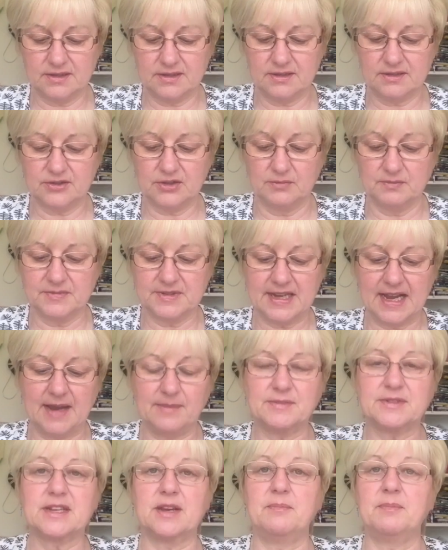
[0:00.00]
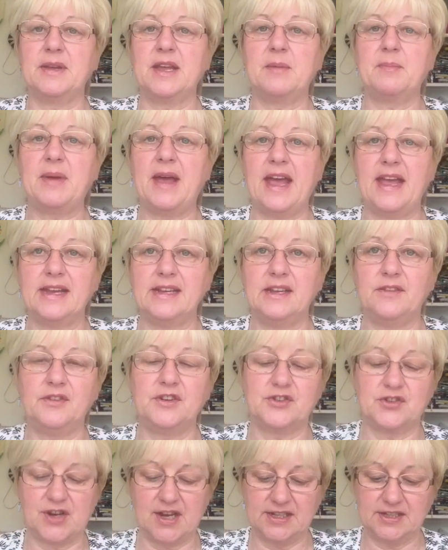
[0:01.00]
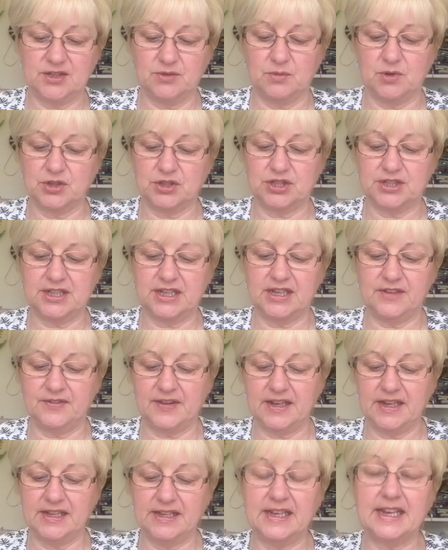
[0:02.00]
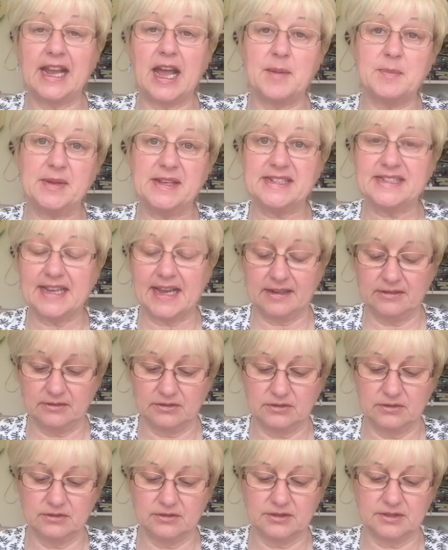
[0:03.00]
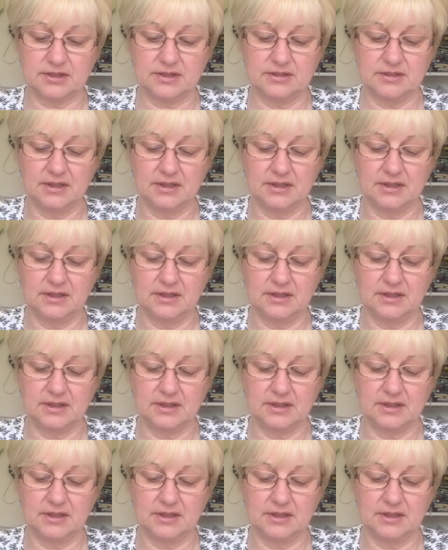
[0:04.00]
sometimes can be a pain if you're trying to watch TV and you get a bit tangled,